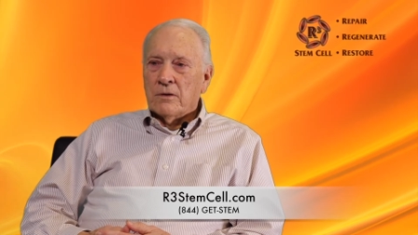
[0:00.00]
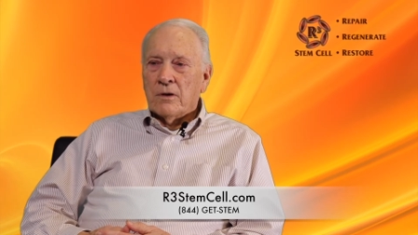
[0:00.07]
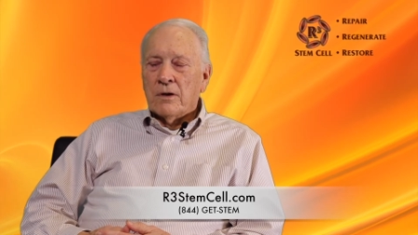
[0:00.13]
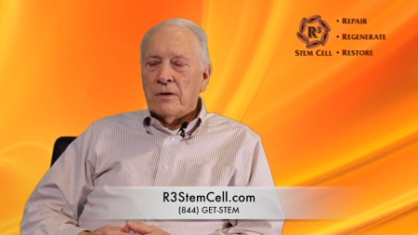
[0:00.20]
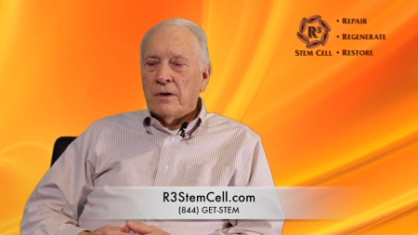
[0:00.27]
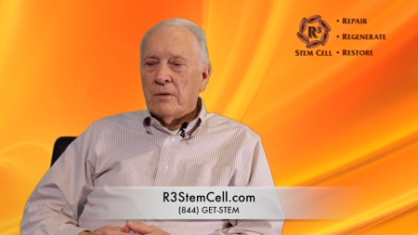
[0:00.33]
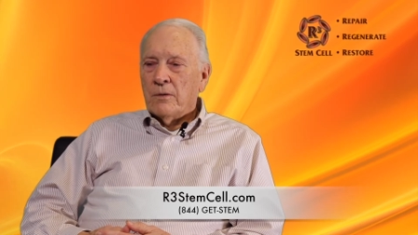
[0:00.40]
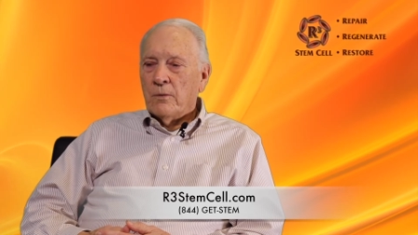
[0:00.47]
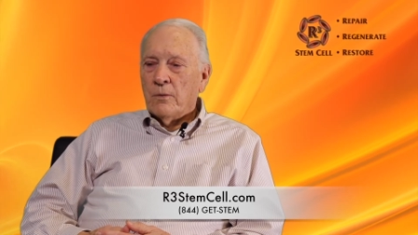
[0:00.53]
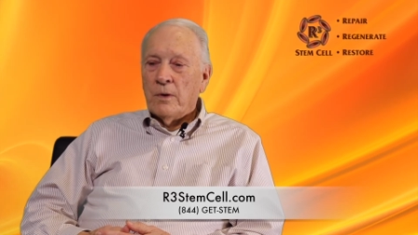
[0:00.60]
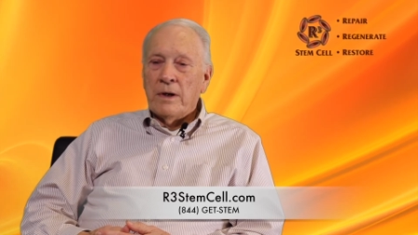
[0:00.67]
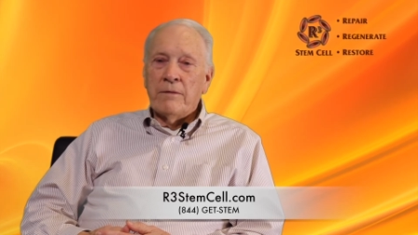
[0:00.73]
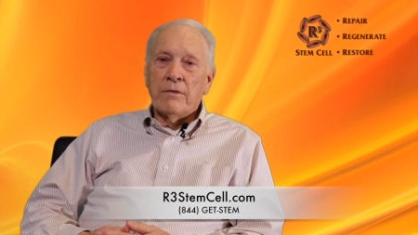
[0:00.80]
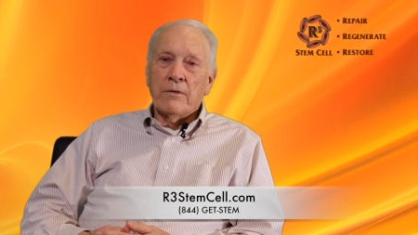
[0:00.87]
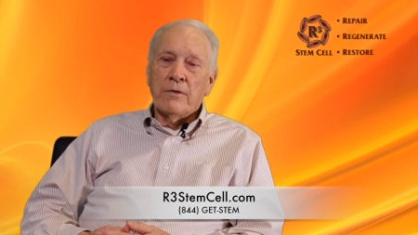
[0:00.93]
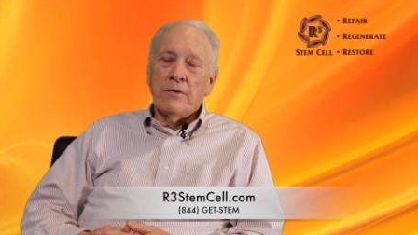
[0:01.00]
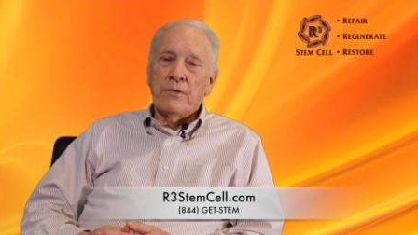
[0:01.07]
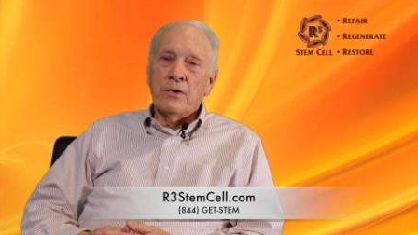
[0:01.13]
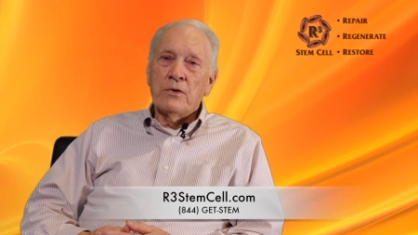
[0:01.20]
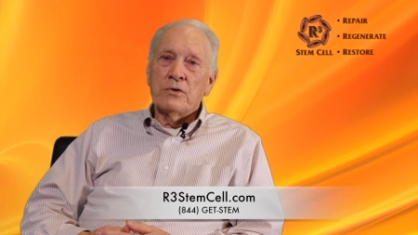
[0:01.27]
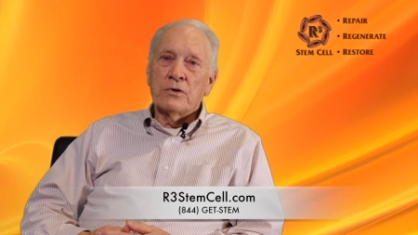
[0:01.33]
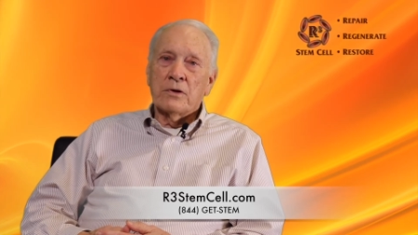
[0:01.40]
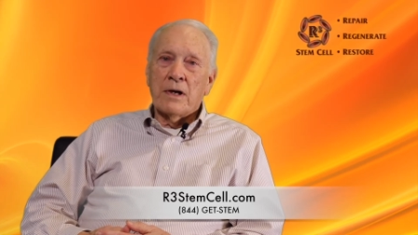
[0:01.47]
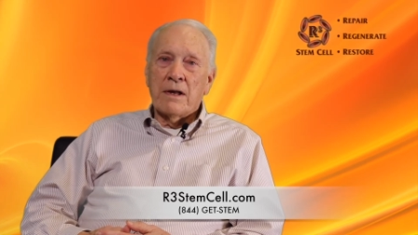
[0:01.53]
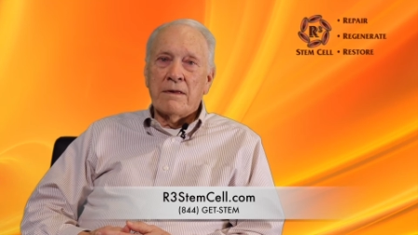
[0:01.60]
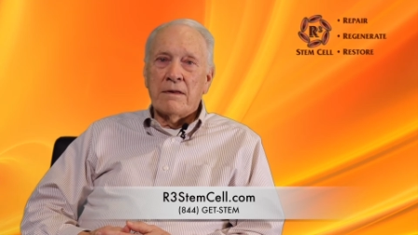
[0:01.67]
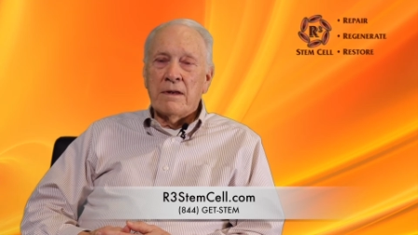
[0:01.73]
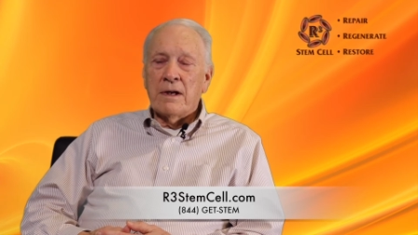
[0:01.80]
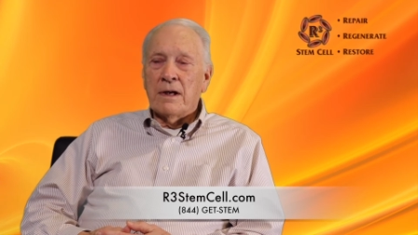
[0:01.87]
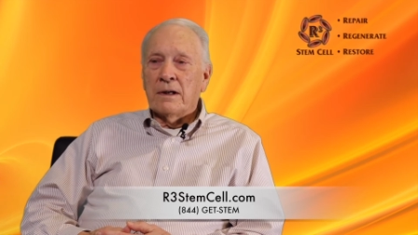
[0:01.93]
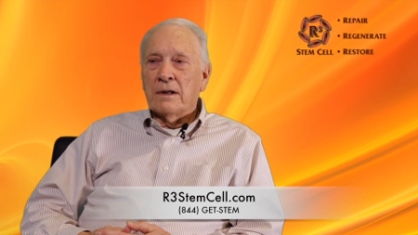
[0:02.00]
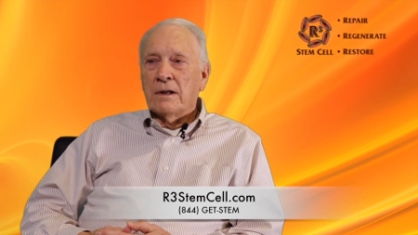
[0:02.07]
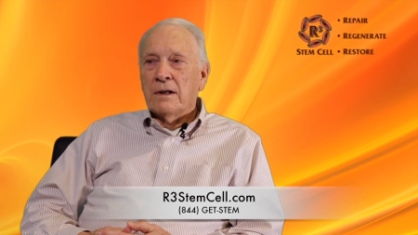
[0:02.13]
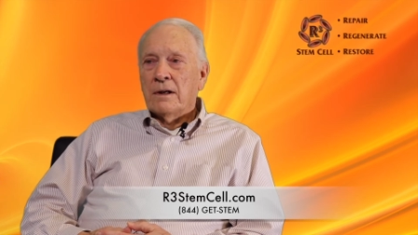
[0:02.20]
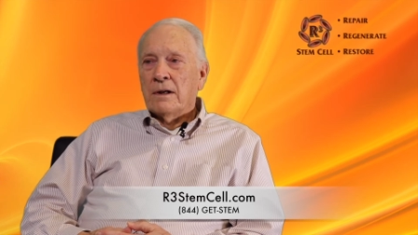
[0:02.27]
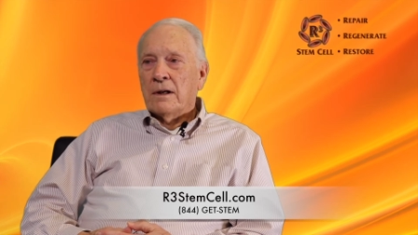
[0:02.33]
kind of the wave of the future, I think